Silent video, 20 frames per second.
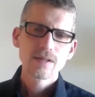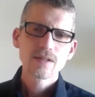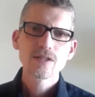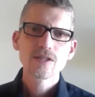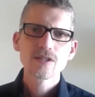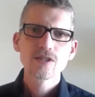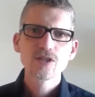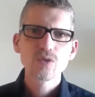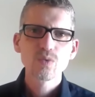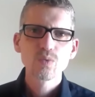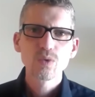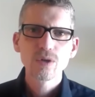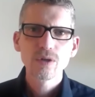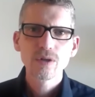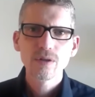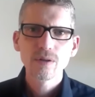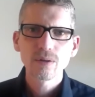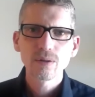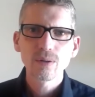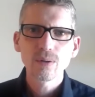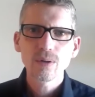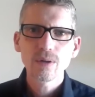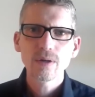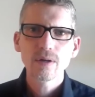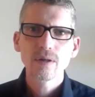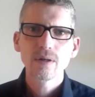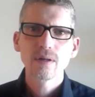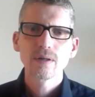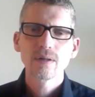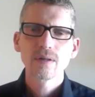This is the word of the
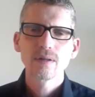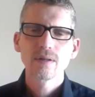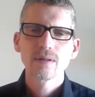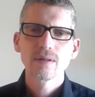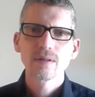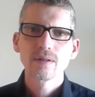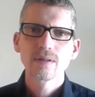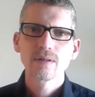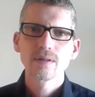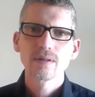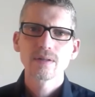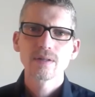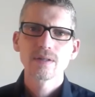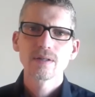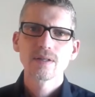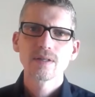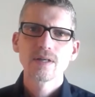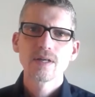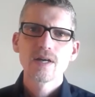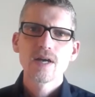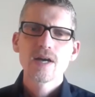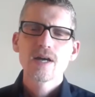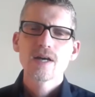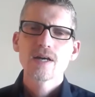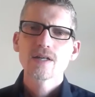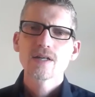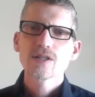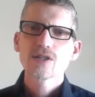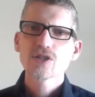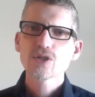Lord.
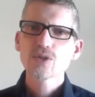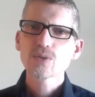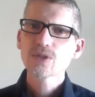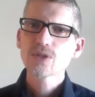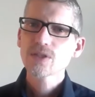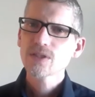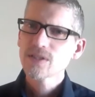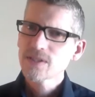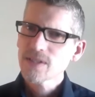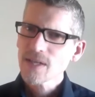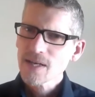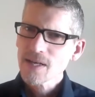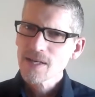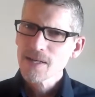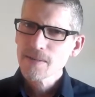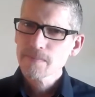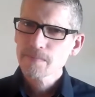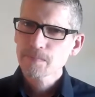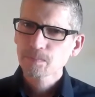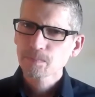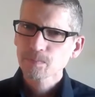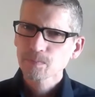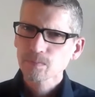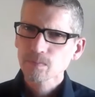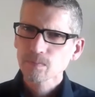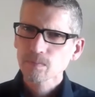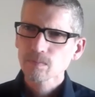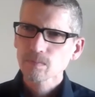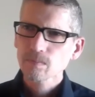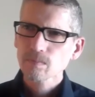So today,
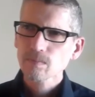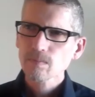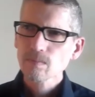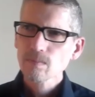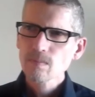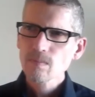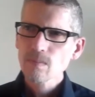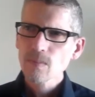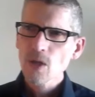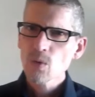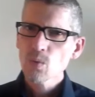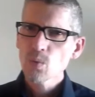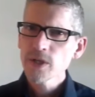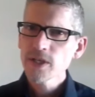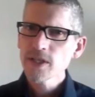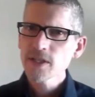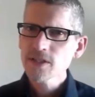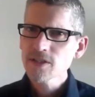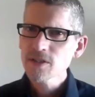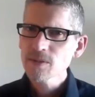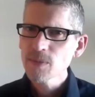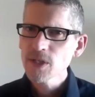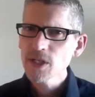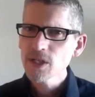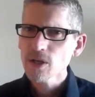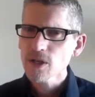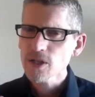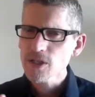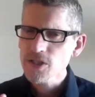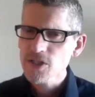we get to
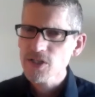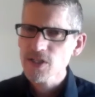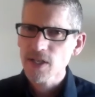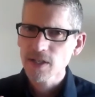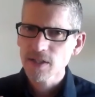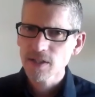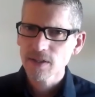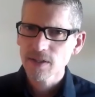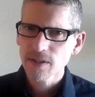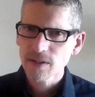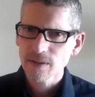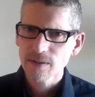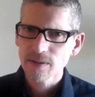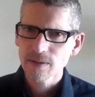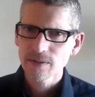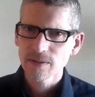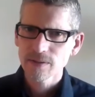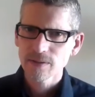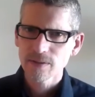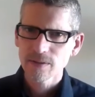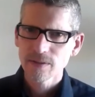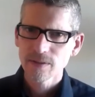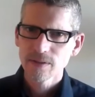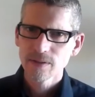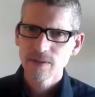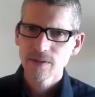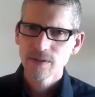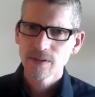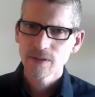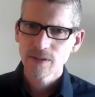meet our second character
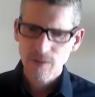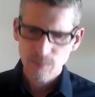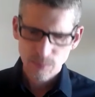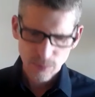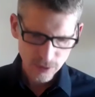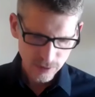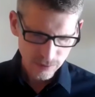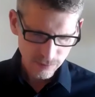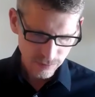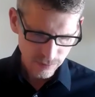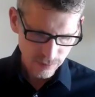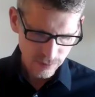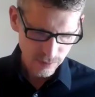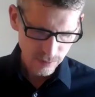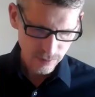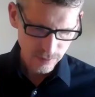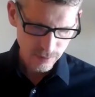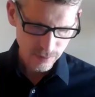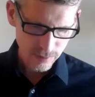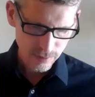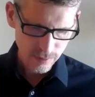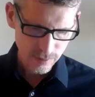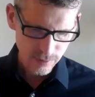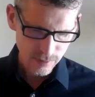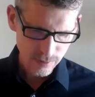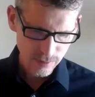in the book of Ruth.